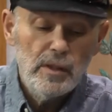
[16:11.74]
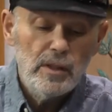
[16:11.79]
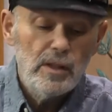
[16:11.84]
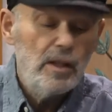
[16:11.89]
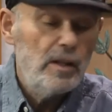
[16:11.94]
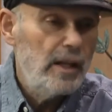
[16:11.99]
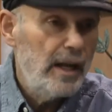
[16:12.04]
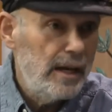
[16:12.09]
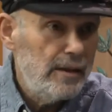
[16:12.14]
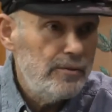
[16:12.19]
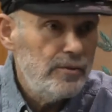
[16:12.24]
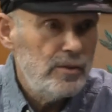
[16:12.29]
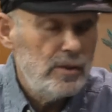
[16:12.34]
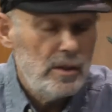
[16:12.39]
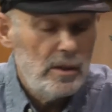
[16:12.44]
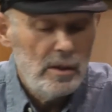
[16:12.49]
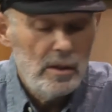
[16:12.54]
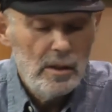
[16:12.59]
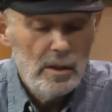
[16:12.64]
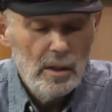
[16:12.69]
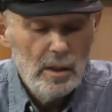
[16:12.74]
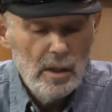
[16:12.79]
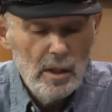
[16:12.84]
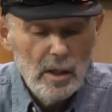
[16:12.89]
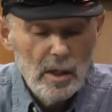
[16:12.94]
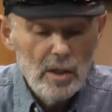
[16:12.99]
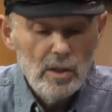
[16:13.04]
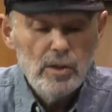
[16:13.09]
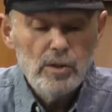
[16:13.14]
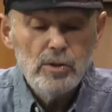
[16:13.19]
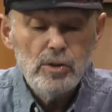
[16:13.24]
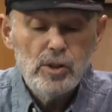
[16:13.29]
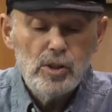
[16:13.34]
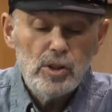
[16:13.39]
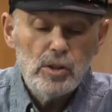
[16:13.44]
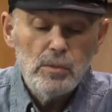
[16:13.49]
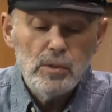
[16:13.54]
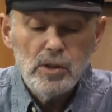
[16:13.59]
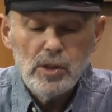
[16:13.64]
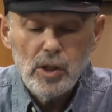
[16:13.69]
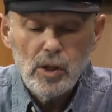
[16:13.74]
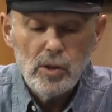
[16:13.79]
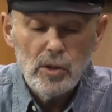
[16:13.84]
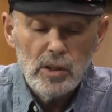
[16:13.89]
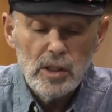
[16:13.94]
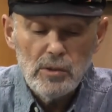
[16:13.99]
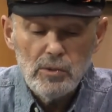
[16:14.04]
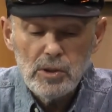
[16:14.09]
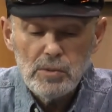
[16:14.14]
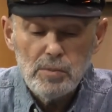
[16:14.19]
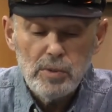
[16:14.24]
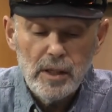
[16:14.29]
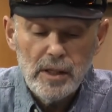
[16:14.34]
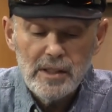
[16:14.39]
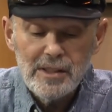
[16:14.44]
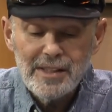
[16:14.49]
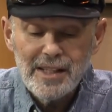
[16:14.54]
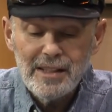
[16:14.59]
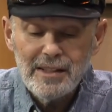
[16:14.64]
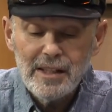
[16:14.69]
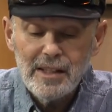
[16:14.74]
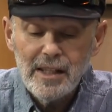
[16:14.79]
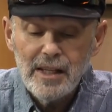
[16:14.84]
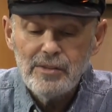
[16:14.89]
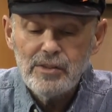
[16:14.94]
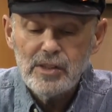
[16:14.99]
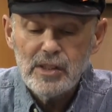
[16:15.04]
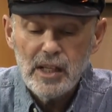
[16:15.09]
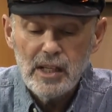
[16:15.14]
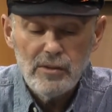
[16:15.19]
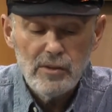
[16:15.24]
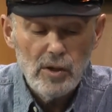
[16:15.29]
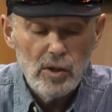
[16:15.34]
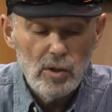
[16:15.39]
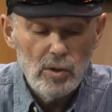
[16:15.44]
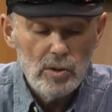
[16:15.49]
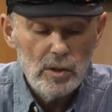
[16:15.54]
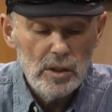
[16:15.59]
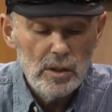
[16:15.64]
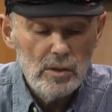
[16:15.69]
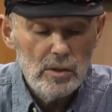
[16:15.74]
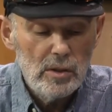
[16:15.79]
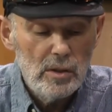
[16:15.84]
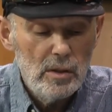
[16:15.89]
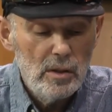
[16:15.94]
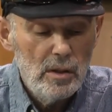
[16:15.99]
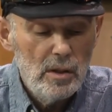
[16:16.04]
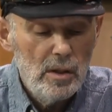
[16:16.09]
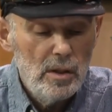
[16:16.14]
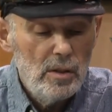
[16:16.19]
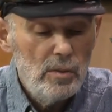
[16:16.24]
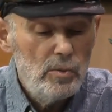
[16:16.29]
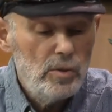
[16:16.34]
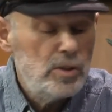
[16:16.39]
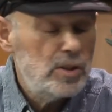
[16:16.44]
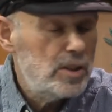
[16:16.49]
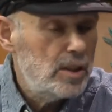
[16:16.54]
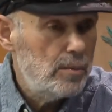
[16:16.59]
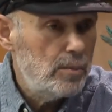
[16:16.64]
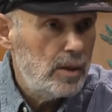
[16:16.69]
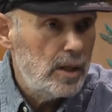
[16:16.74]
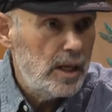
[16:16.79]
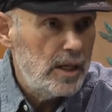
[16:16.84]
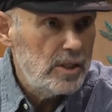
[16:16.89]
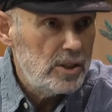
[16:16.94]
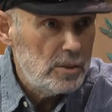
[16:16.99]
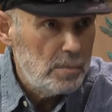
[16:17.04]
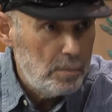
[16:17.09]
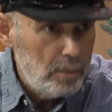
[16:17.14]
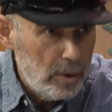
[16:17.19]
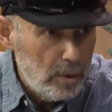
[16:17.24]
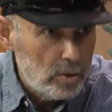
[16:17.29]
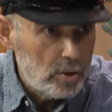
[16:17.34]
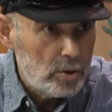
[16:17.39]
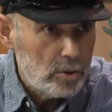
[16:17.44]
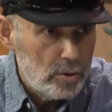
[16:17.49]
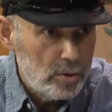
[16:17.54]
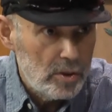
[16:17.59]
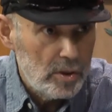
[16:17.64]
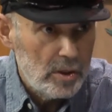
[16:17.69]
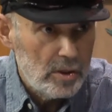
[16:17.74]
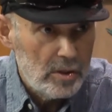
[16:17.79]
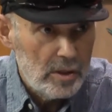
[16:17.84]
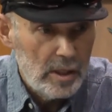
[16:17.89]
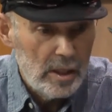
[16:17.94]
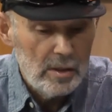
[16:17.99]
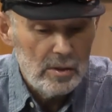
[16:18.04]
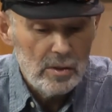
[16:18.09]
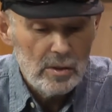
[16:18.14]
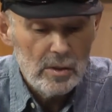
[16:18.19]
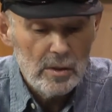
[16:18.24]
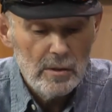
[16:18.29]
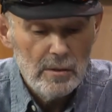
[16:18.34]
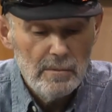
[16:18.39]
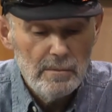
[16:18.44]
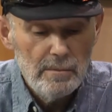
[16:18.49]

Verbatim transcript: The left alludes to the menorah that was placed on the left side of the Holies, which symbolized spiritual success.